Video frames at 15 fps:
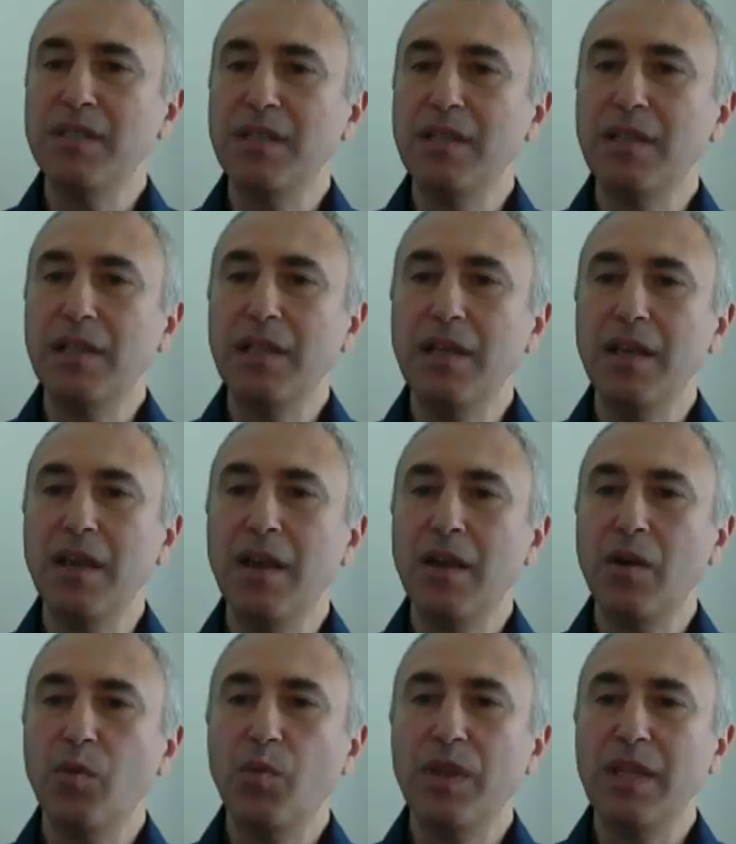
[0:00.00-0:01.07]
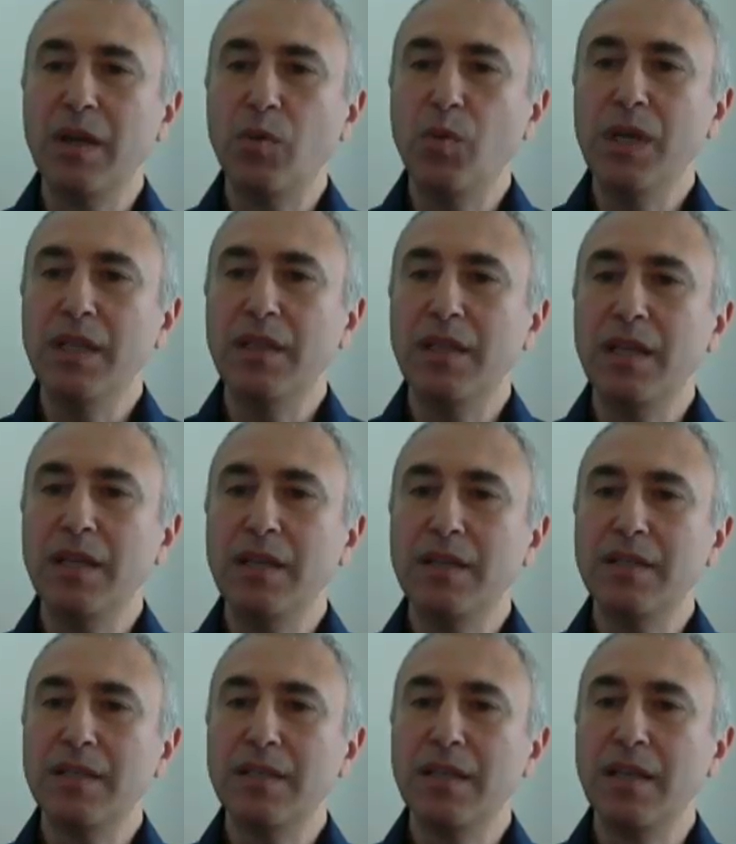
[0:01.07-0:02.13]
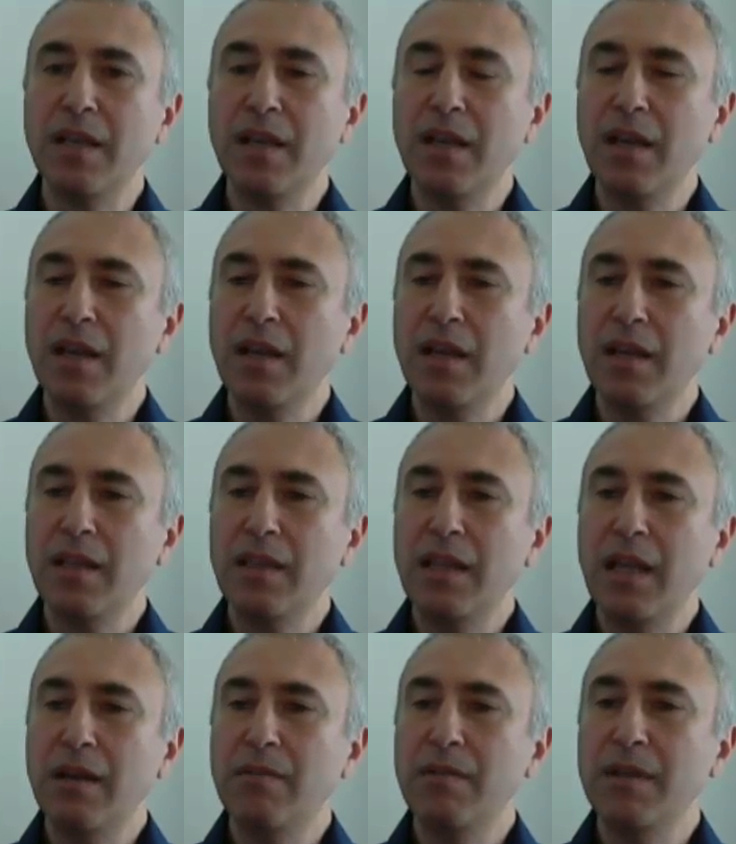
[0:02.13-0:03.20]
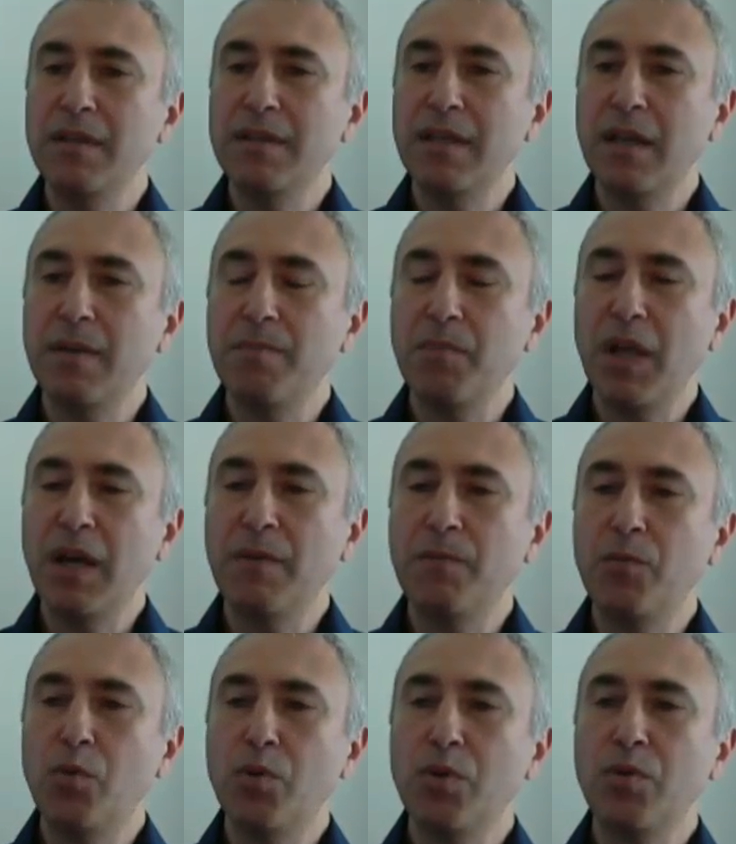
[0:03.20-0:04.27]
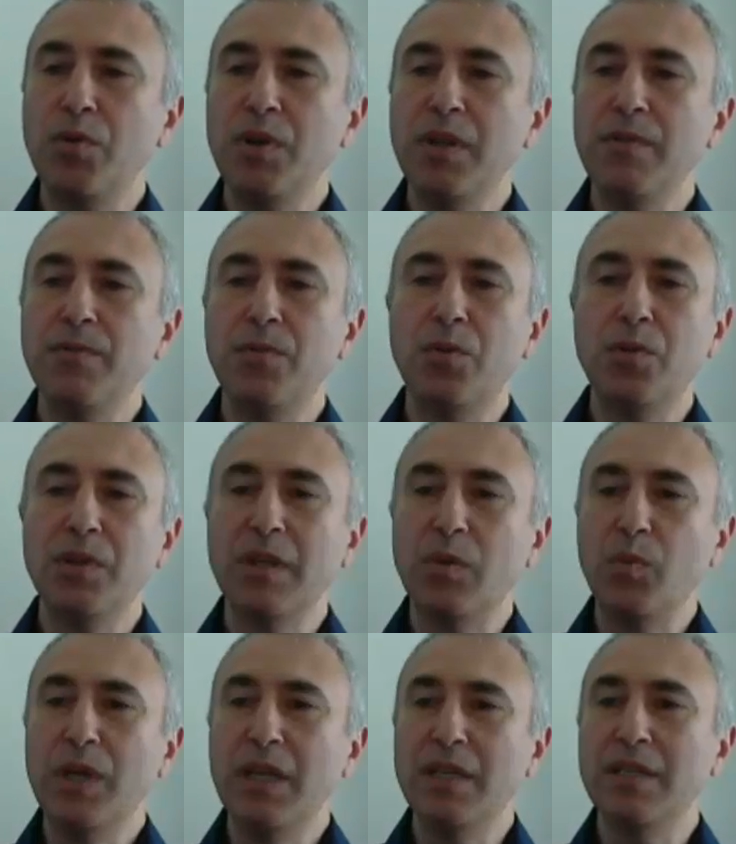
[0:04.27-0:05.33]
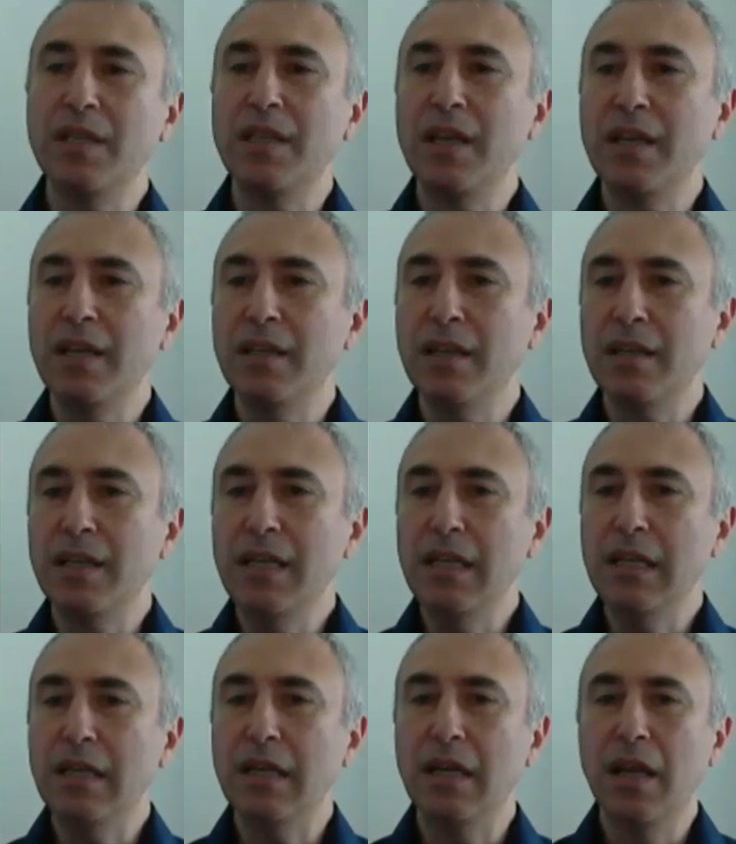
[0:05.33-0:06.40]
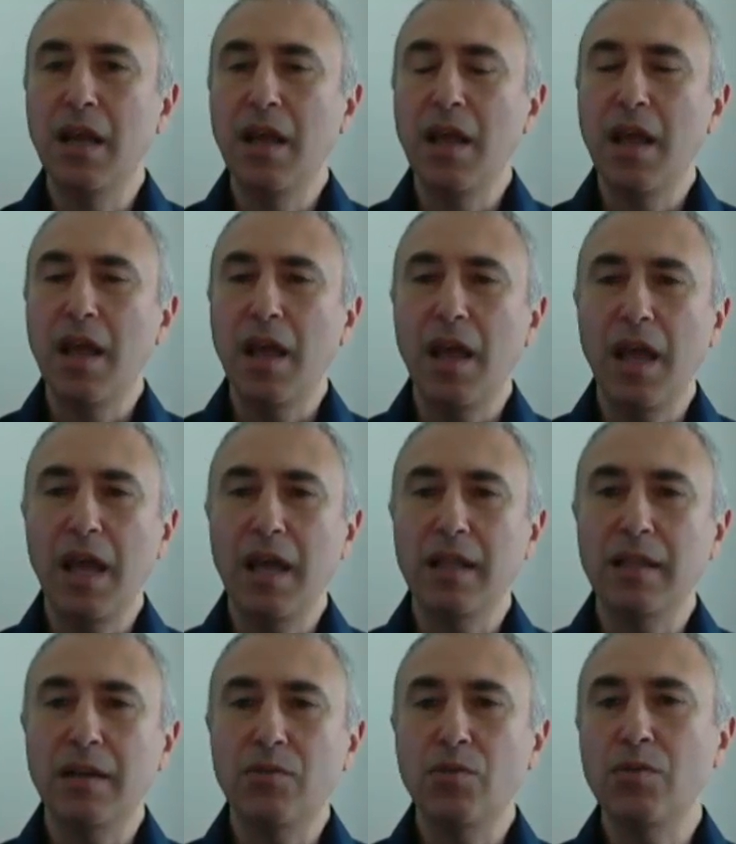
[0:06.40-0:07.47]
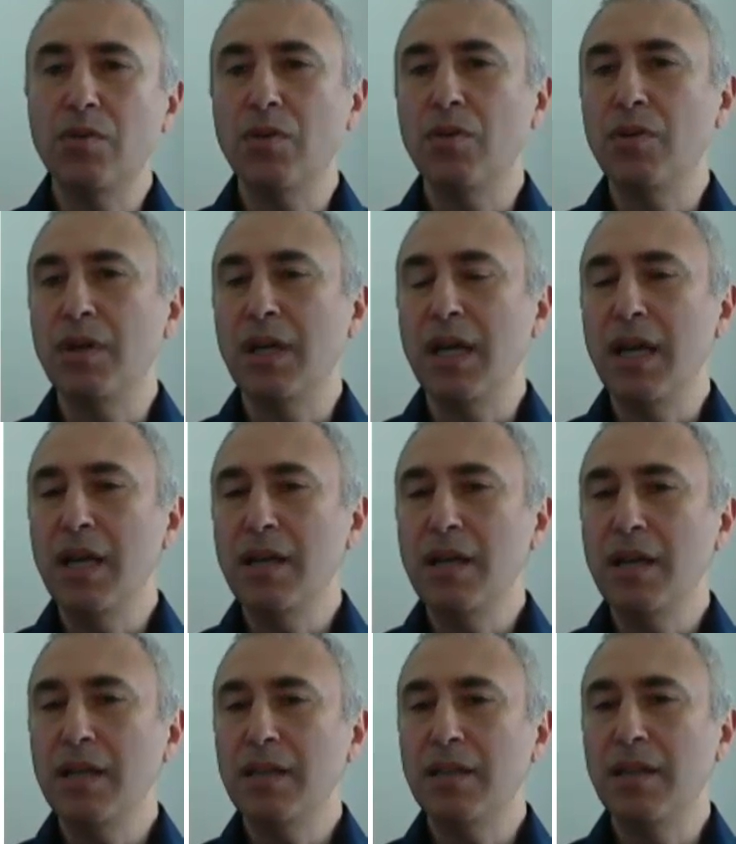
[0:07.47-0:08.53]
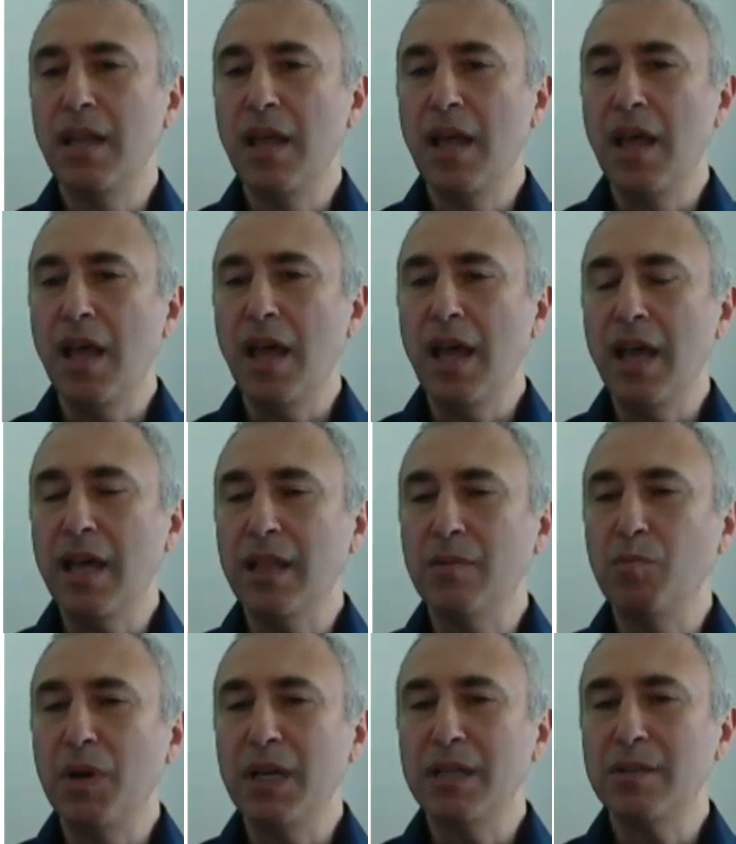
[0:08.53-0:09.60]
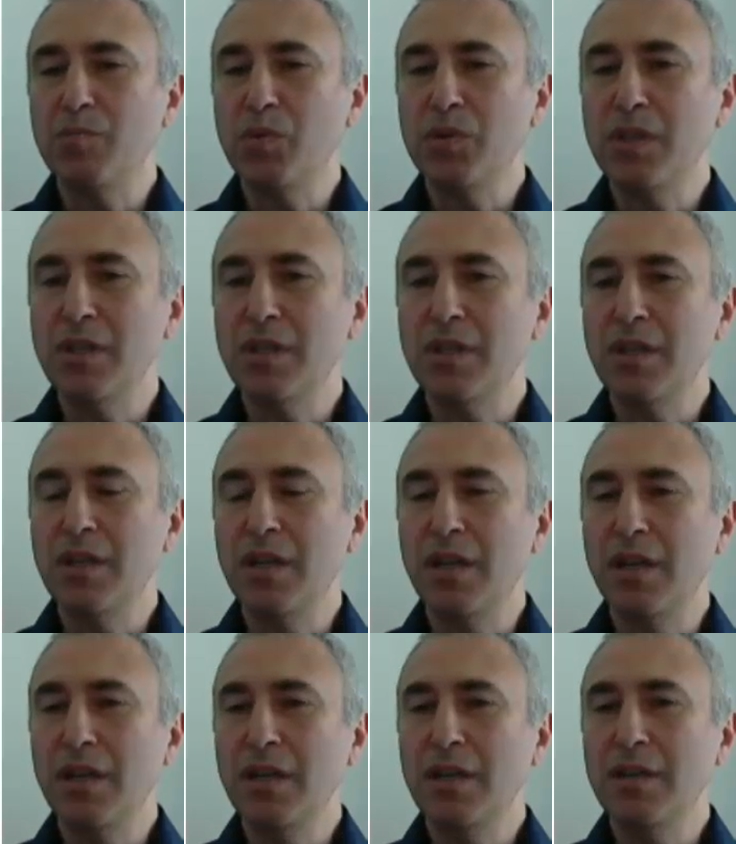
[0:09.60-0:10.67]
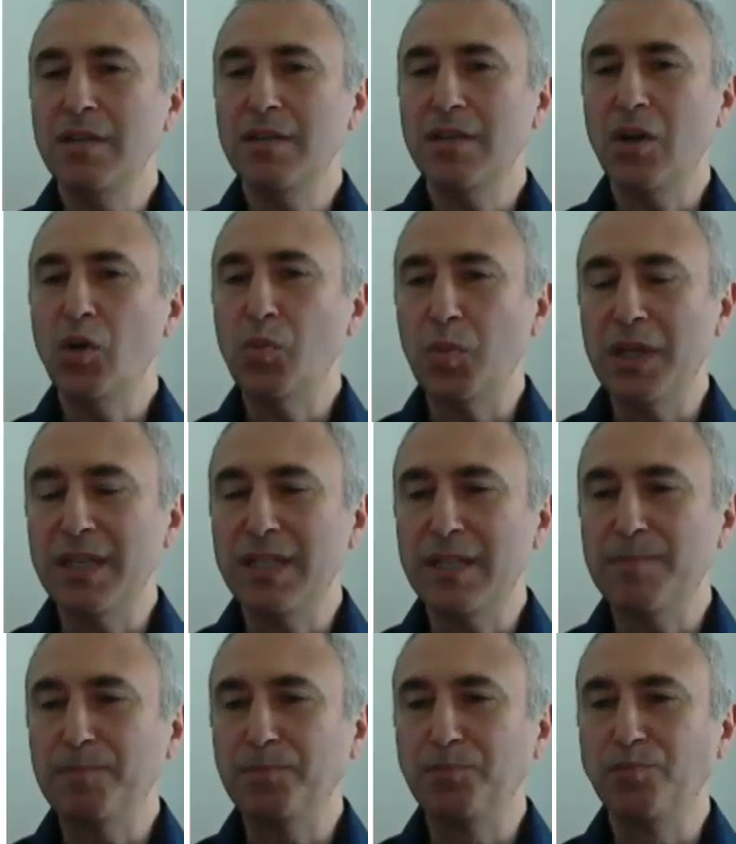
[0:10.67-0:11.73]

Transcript: instantly. When the queen takes, there is a fork on e4, the queen is attacking the king, and the rook on a8, and black's position is hopeless.